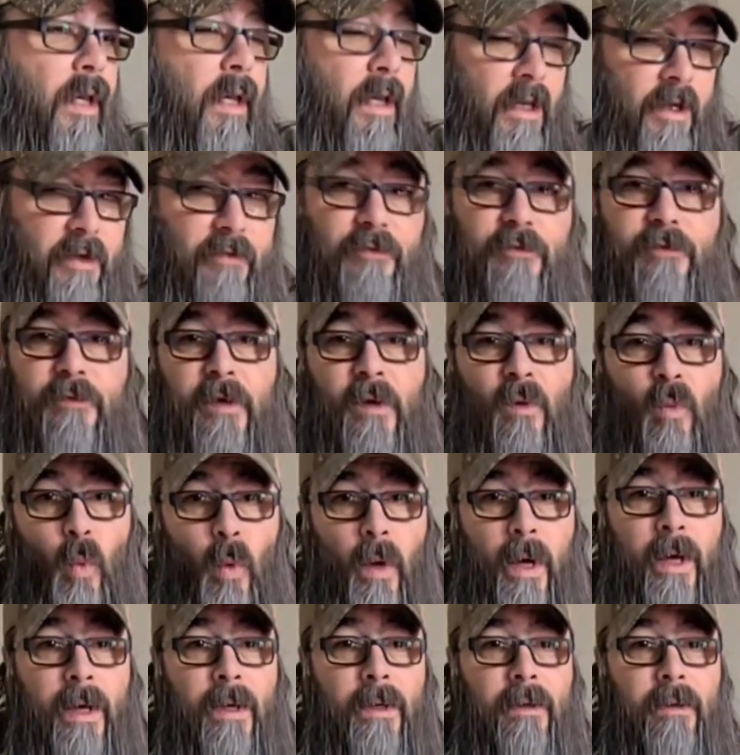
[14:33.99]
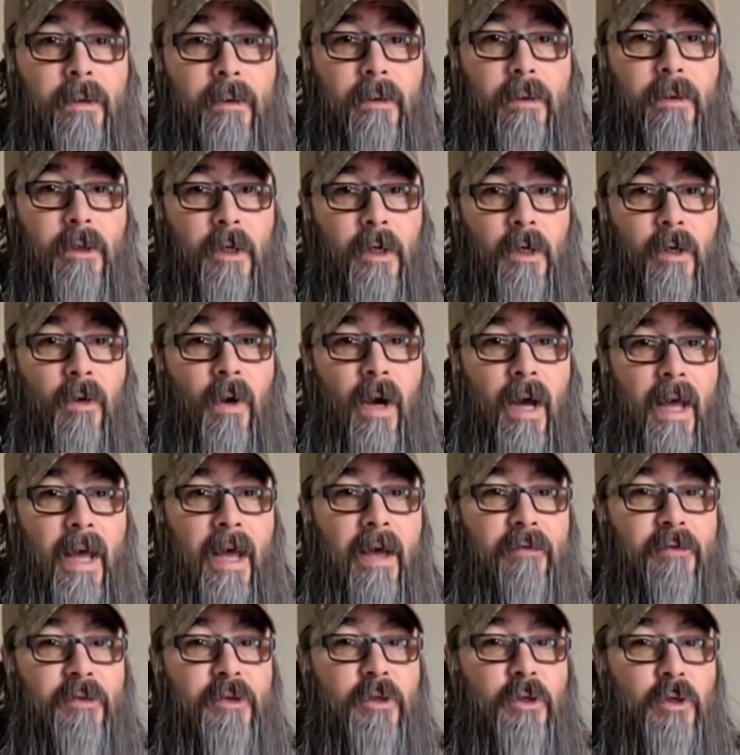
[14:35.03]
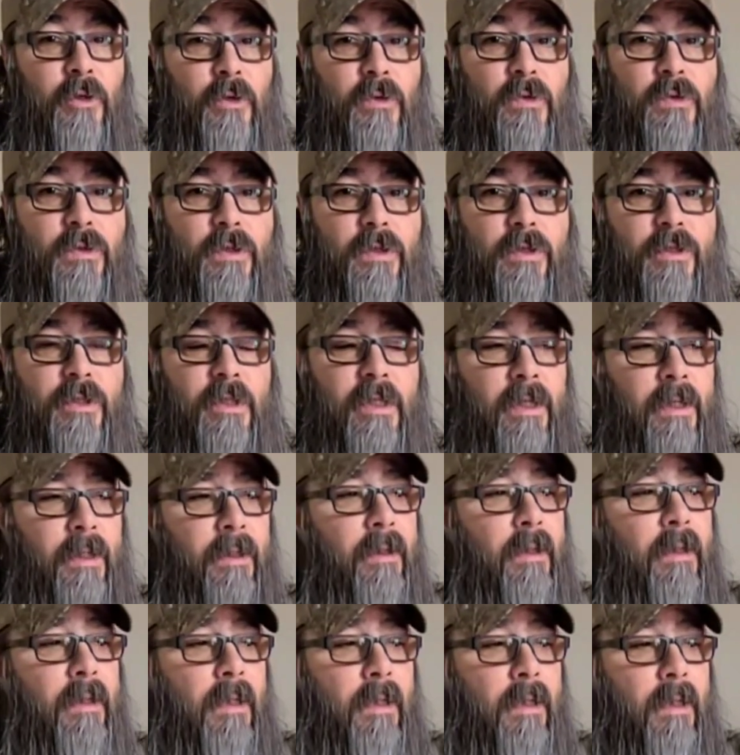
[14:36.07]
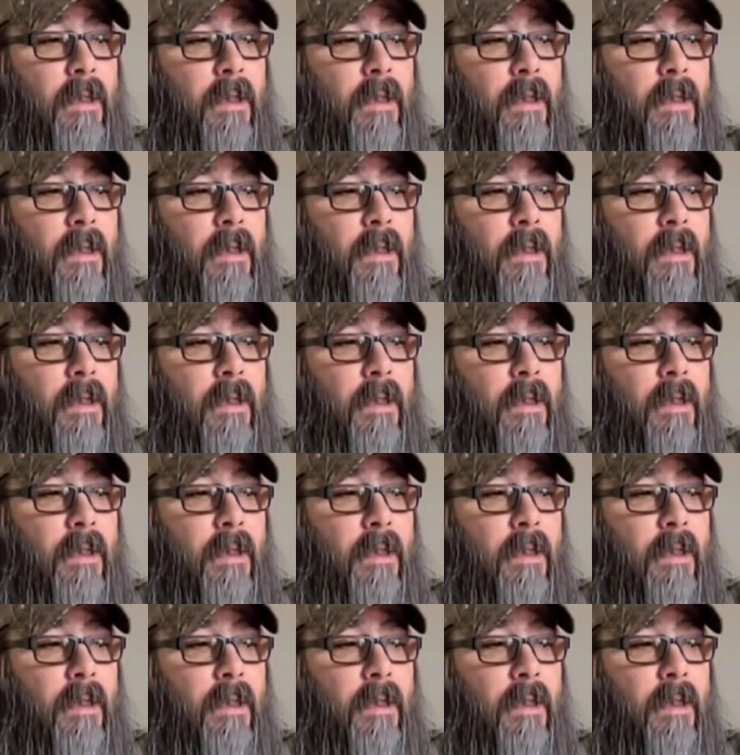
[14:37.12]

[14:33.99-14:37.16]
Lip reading: if and when, I have to use this thing,